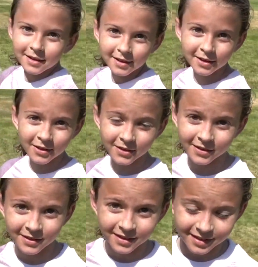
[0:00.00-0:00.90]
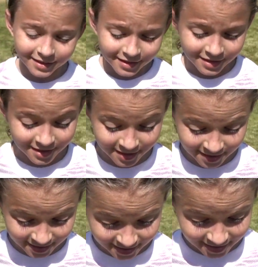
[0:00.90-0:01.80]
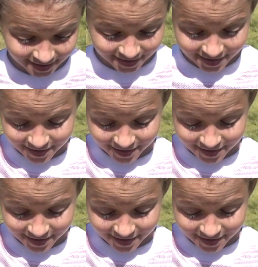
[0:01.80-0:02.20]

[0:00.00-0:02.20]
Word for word: Look at those red